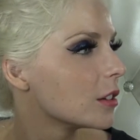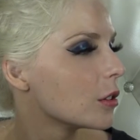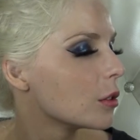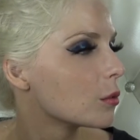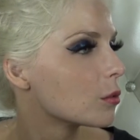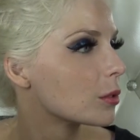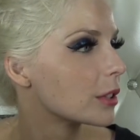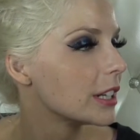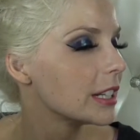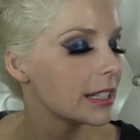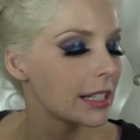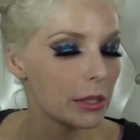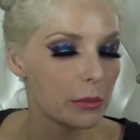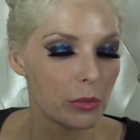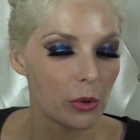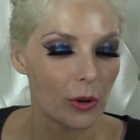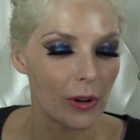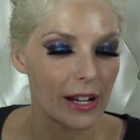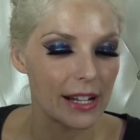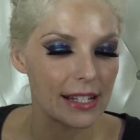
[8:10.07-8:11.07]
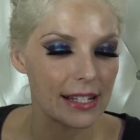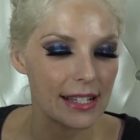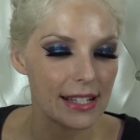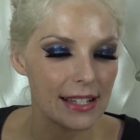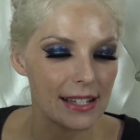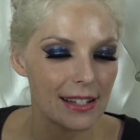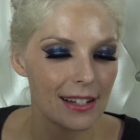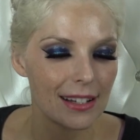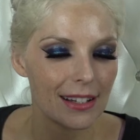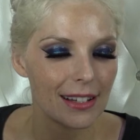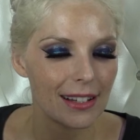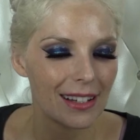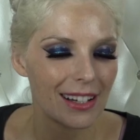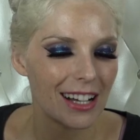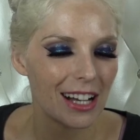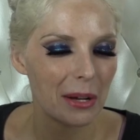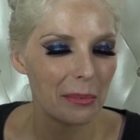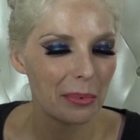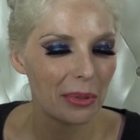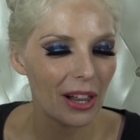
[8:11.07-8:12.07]
Really, boys?
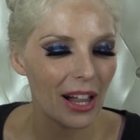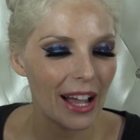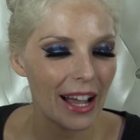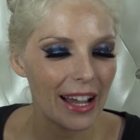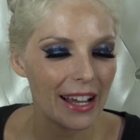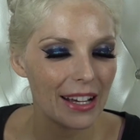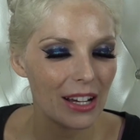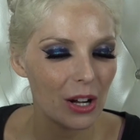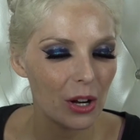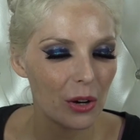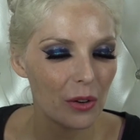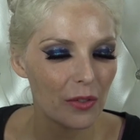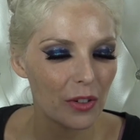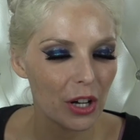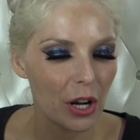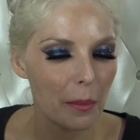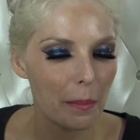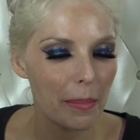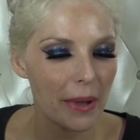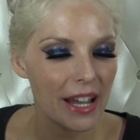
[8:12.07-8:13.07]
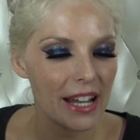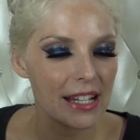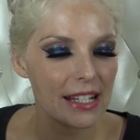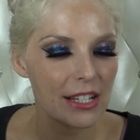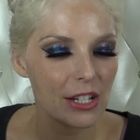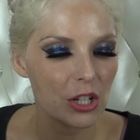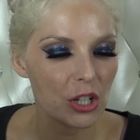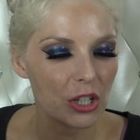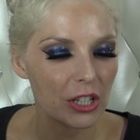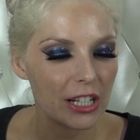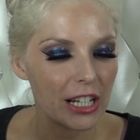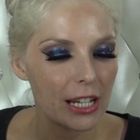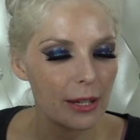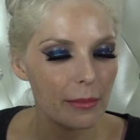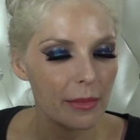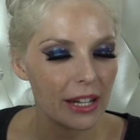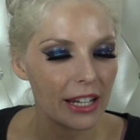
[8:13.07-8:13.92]
Applied over a base cream,